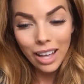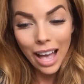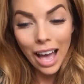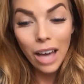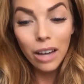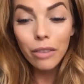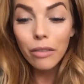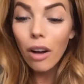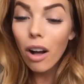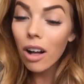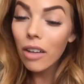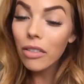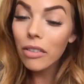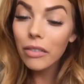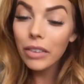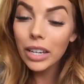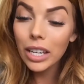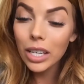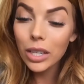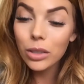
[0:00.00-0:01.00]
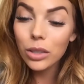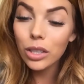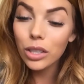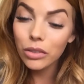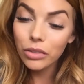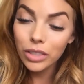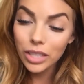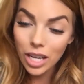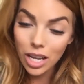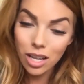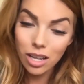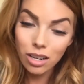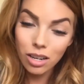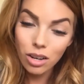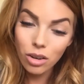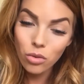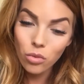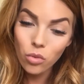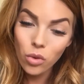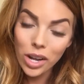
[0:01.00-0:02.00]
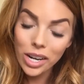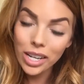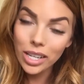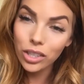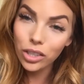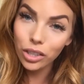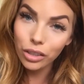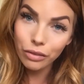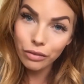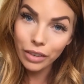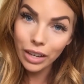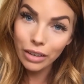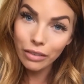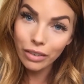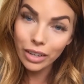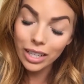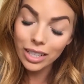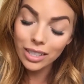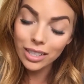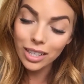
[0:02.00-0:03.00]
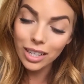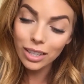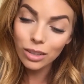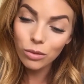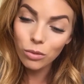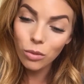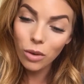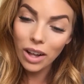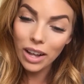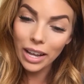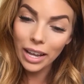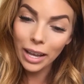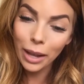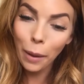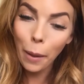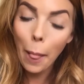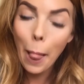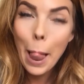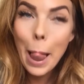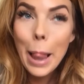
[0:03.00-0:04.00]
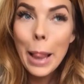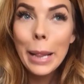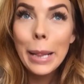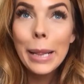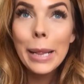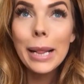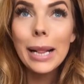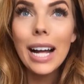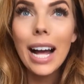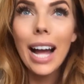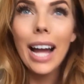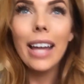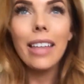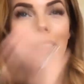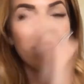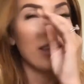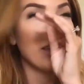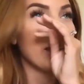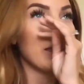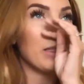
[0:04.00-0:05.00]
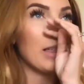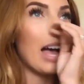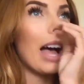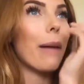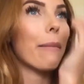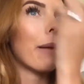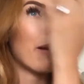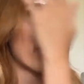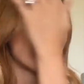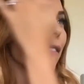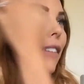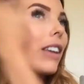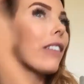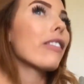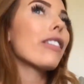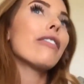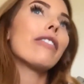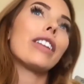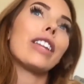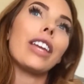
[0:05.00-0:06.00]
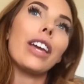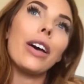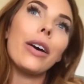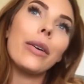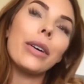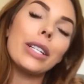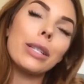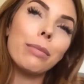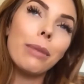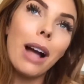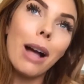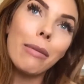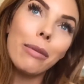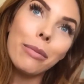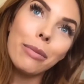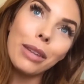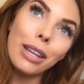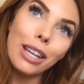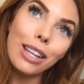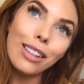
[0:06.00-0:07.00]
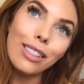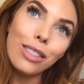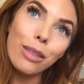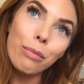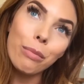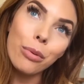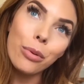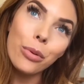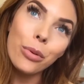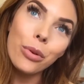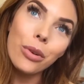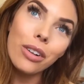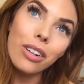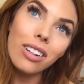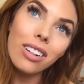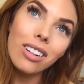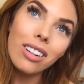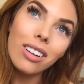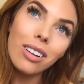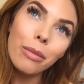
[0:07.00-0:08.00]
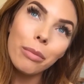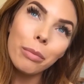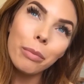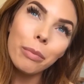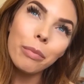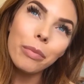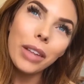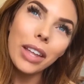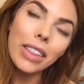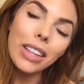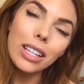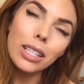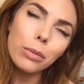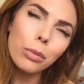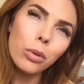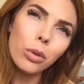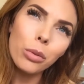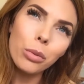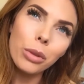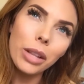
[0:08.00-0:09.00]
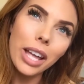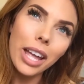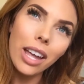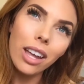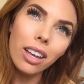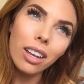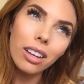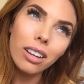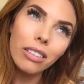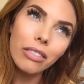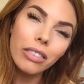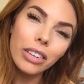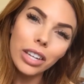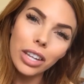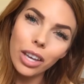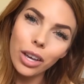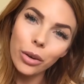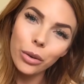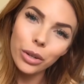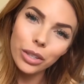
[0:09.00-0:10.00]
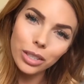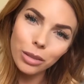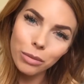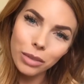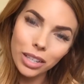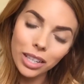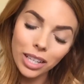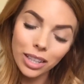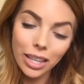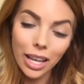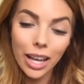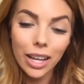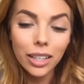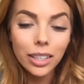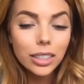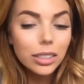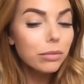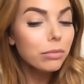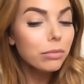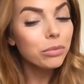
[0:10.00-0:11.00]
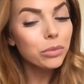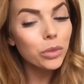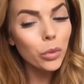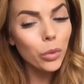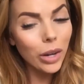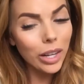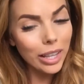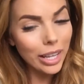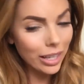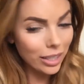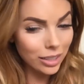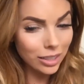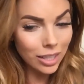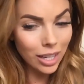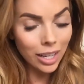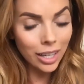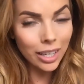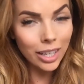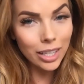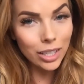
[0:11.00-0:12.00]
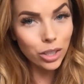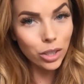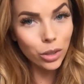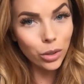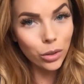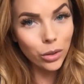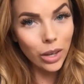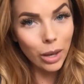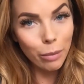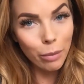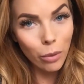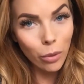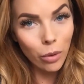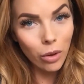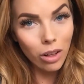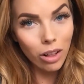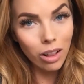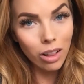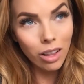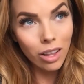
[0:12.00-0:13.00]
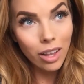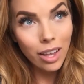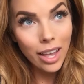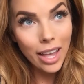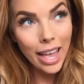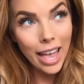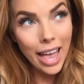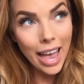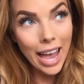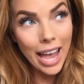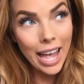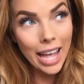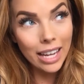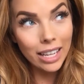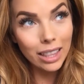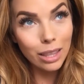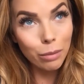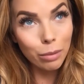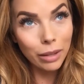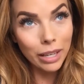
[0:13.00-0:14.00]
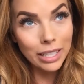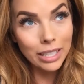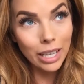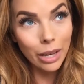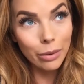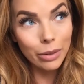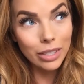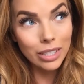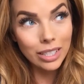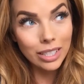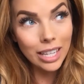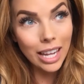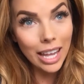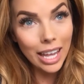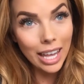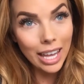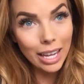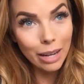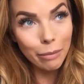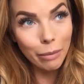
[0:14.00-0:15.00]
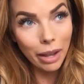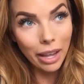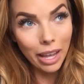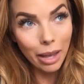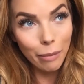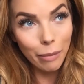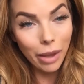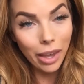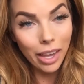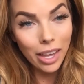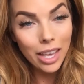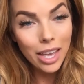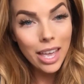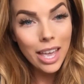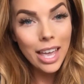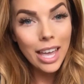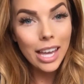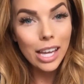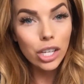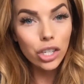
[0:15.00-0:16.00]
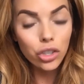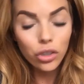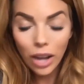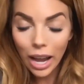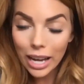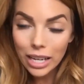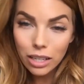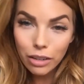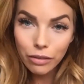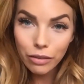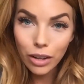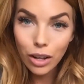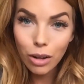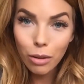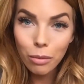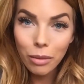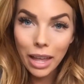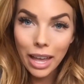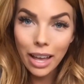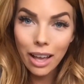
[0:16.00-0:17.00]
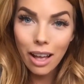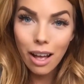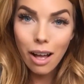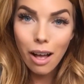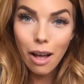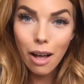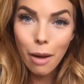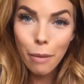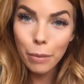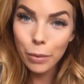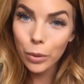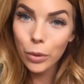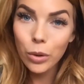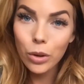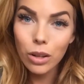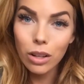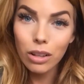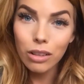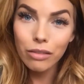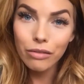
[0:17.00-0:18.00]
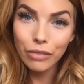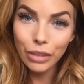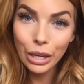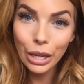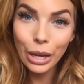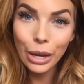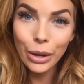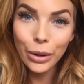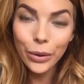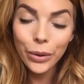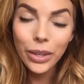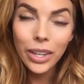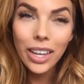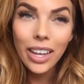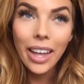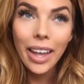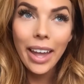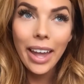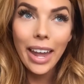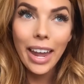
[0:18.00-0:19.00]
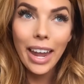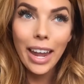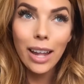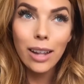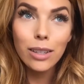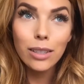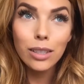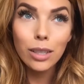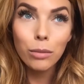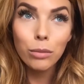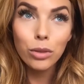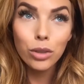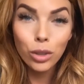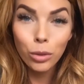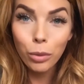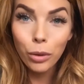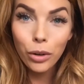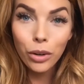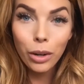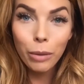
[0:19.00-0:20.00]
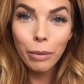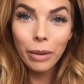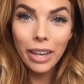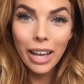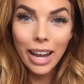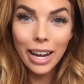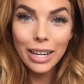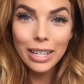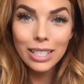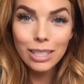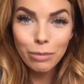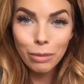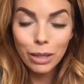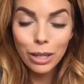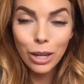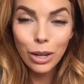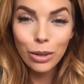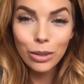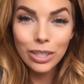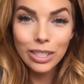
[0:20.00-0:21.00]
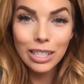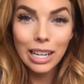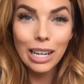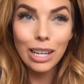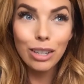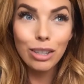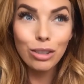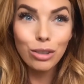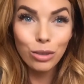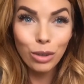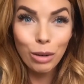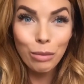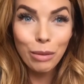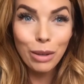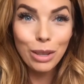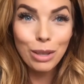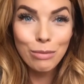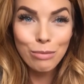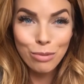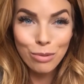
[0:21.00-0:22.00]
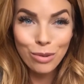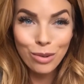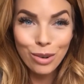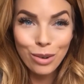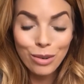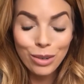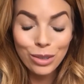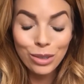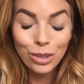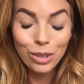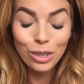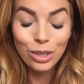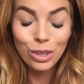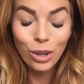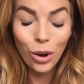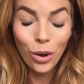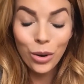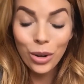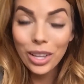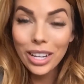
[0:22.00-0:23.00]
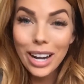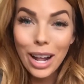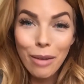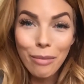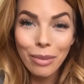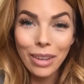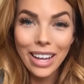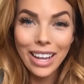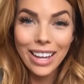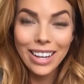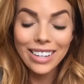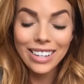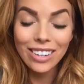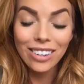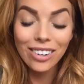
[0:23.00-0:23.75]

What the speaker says: Out of all the videos you've done, what is your favorite and why? I think that my favorite video is probably the pool, I think it's pool play video or something like that, where I like stuck into a pool at the place I was staying in Miami and tried to film like a pool video, and some super creepy guy in a Speedo decided to join me in the pool, which was totally not planned